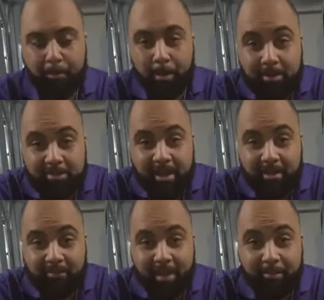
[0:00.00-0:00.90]
burst out
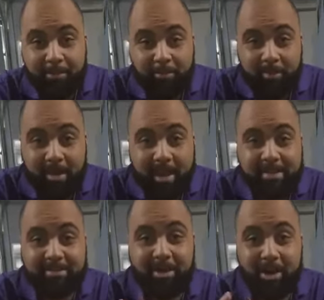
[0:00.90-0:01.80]
of that pupa
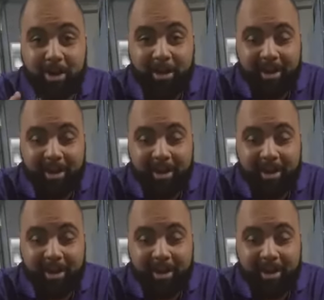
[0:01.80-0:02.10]
and turn